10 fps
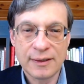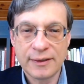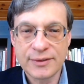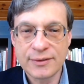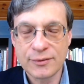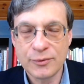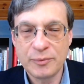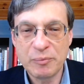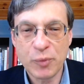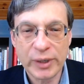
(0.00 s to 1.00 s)

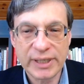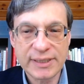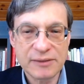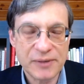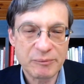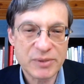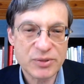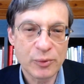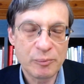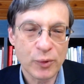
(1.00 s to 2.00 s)
to be born into the
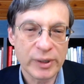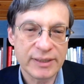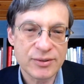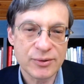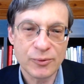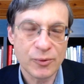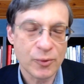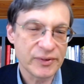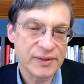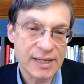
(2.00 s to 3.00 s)
families we're born into
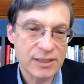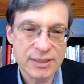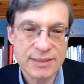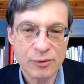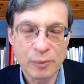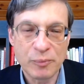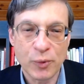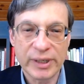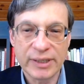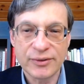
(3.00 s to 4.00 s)
or the nations that we're
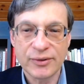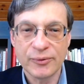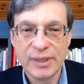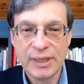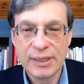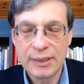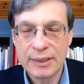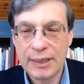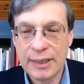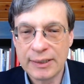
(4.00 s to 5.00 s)
born into.
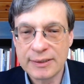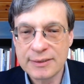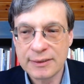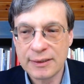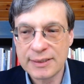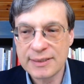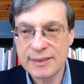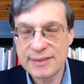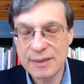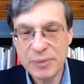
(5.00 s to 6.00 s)
And
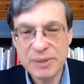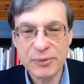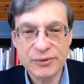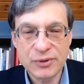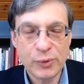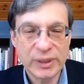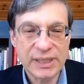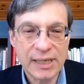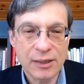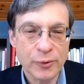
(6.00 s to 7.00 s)
some people do
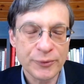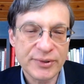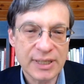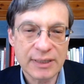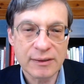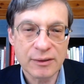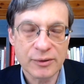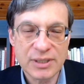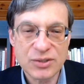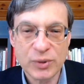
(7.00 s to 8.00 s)
when they get older. They,
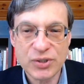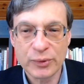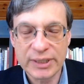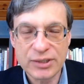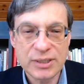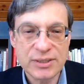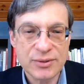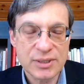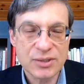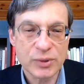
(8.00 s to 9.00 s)
you know, they switch
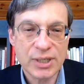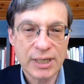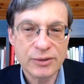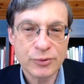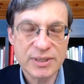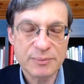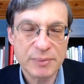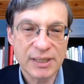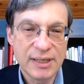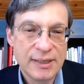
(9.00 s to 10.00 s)
religions or they switch countries.
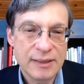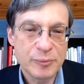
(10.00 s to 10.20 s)
But